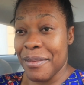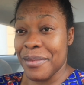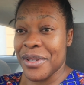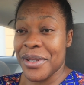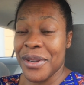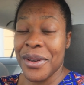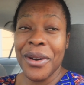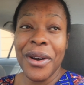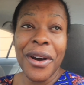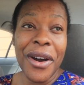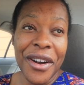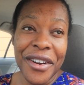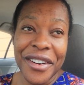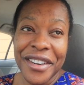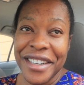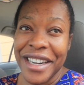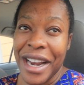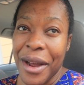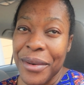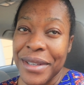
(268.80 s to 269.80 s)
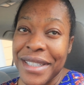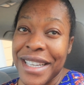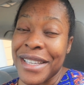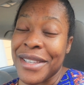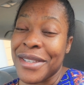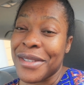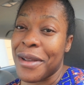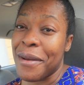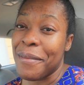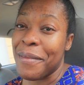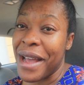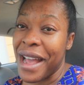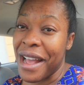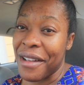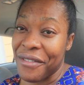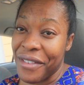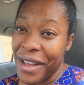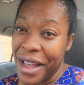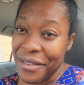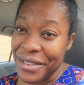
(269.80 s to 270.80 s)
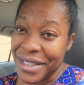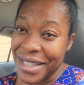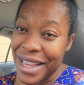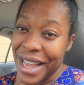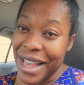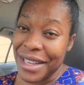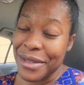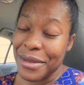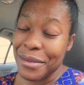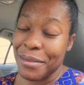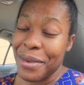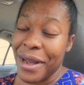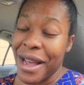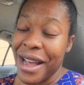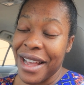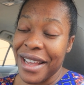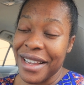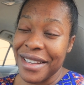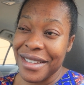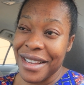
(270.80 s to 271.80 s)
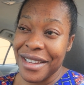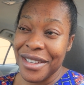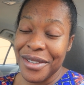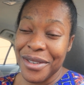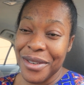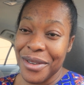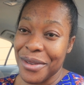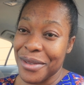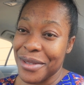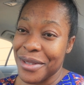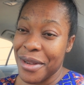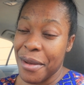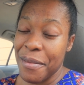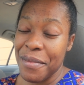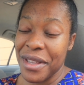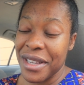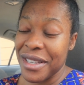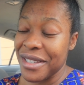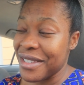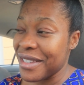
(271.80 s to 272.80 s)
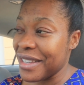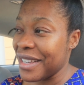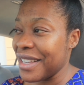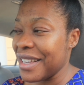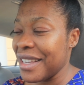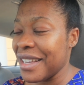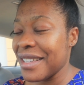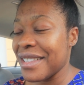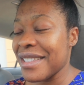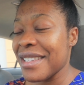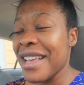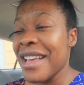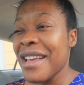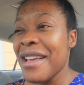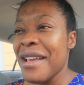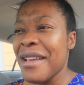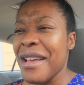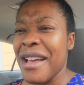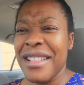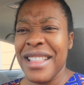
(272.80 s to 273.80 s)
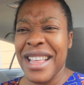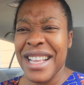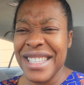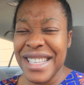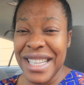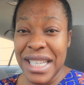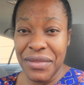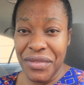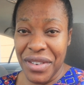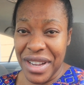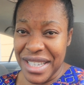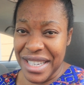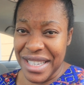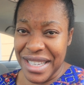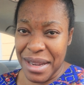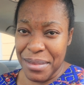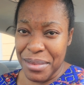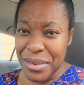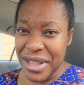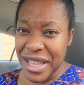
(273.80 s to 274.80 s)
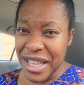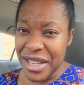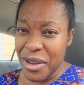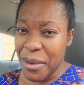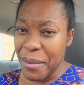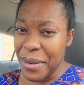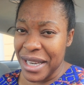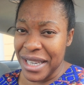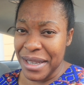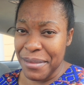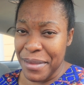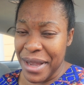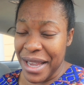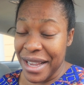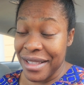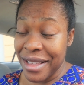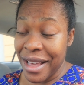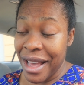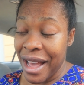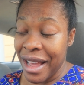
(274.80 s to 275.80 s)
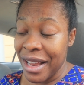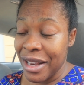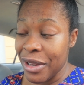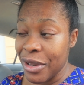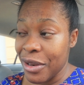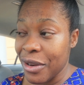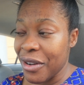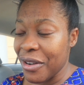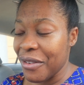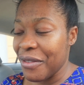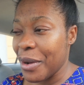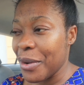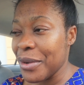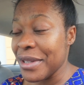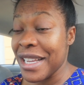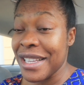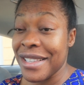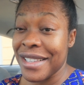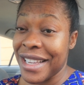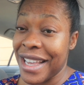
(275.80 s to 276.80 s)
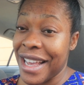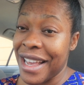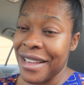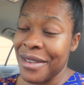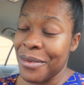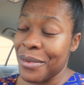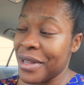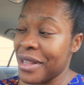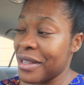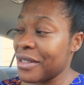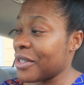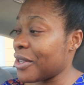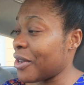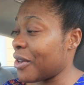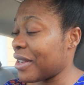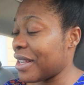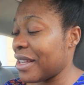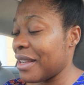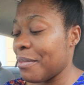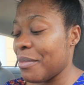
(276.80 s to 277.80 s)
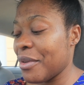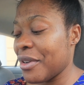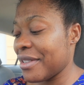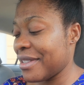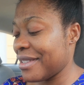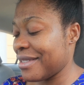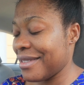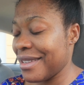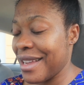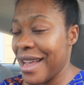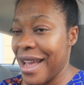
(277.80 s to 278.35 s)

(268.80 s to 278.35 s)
I am so hungry I wanted to stop by a five star to buy you know something to eat there's this vegetable they normally make that I love I wanted to get it with turkey but